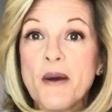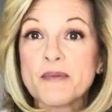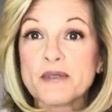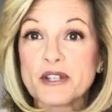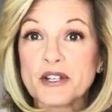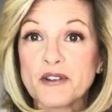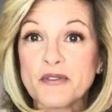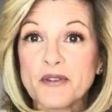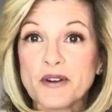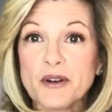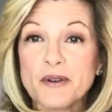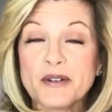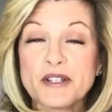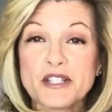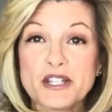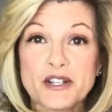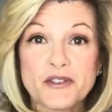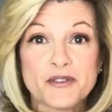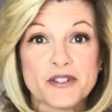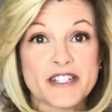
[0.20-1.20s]
I'm Jennifer with
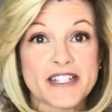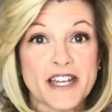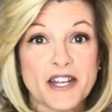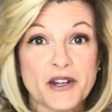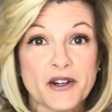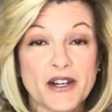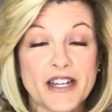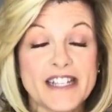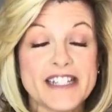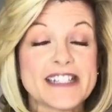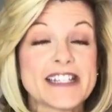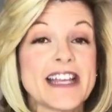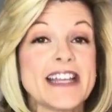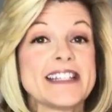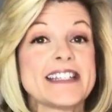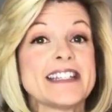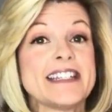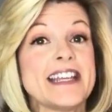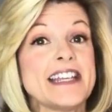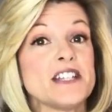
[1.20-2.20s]
Jennifer Decorates, and
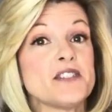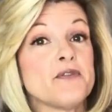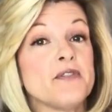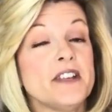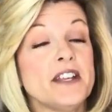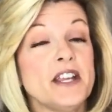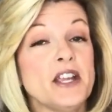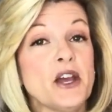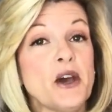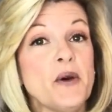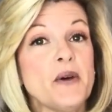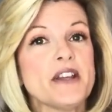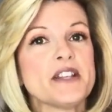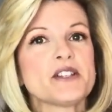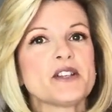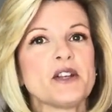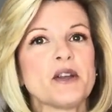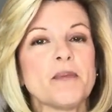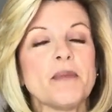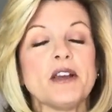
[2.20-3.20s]
today's video is
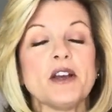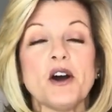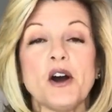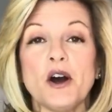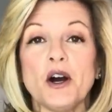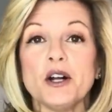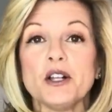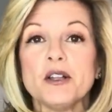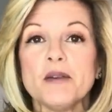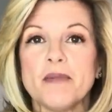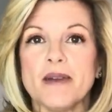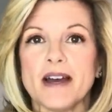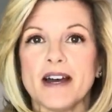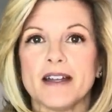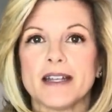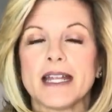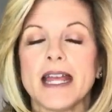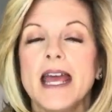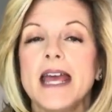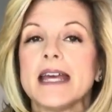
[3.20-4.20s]
going to be all
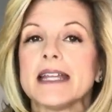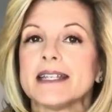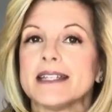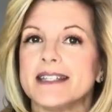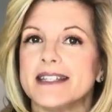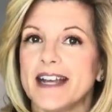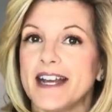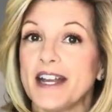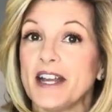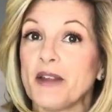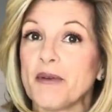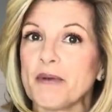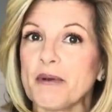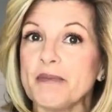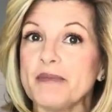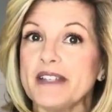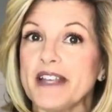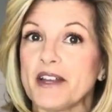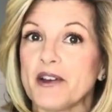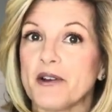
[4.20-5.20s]
about dining
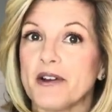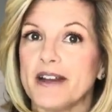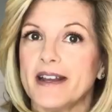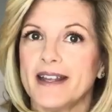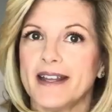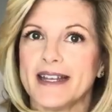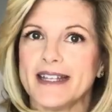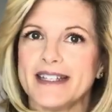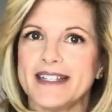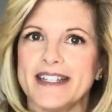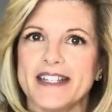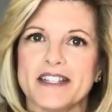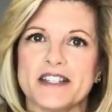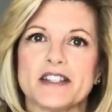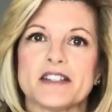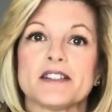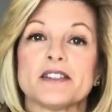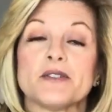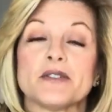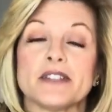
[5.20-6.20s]
room decorating ideas,
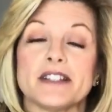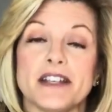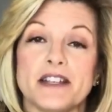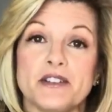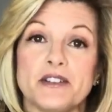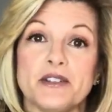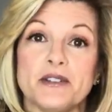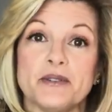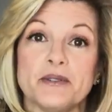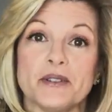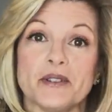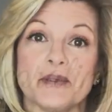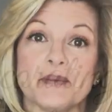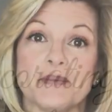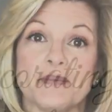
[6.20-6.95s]
so stay tuned.